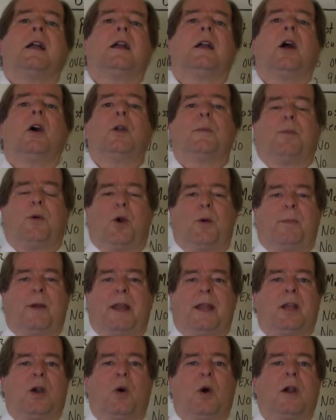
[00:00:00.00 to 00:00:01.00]
go to
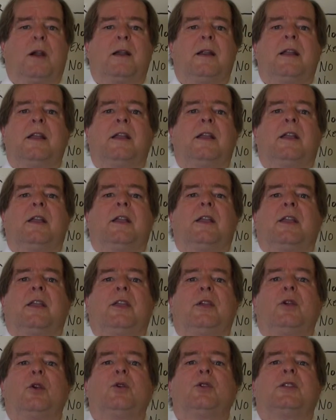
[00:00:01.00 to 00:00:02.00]
probate court,
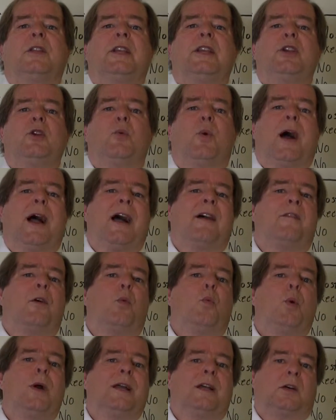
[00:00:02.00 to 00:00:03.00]
usually you will have a
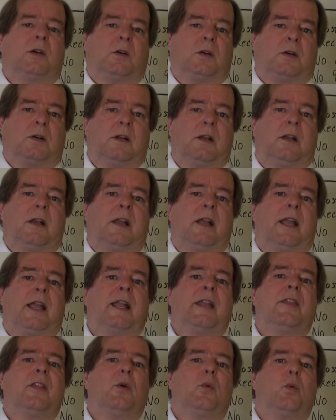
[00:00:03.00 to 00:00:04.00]
will.
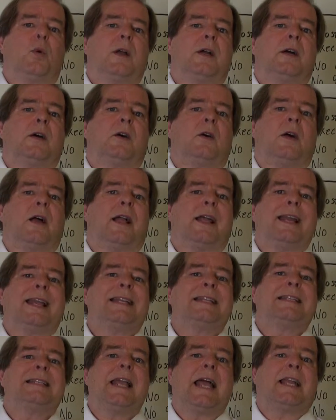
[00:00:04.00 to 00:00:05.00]
In the will, an
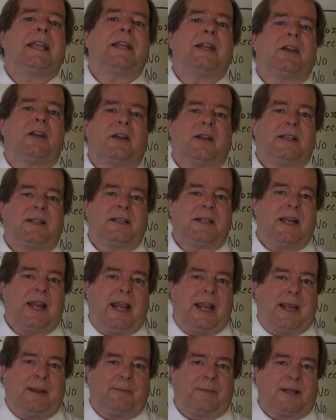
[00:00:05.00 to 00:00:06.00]
executor is
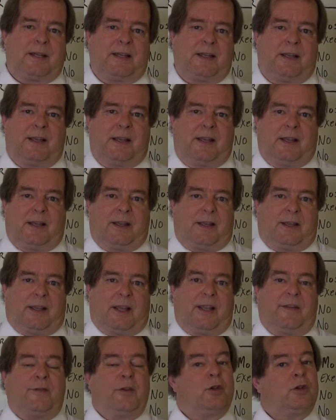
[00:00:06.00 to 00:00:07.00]
named.
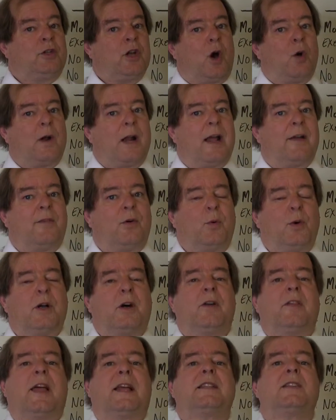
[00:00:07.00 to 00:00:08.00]
If you don't have a
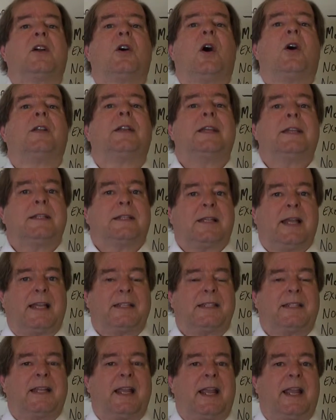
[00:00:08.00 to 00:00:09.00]
will, that's called
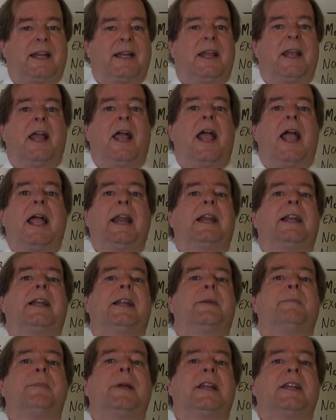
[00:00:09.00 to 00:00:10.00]
intestate, and an
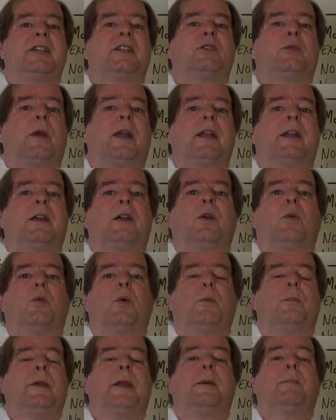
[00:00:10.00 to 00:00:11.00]
administrator
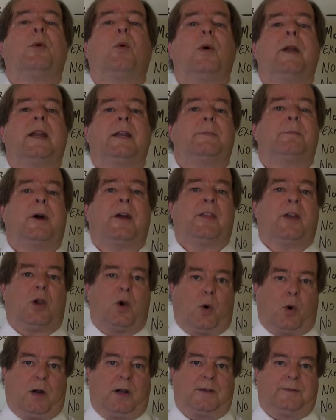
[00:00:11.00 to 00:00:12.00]
will be appointed by the
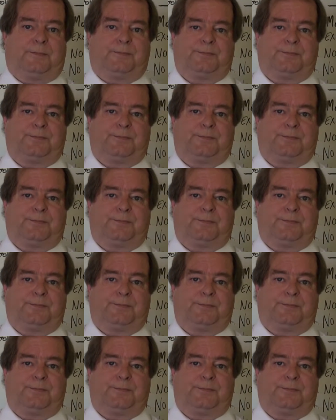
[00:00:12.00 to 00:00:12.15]
court.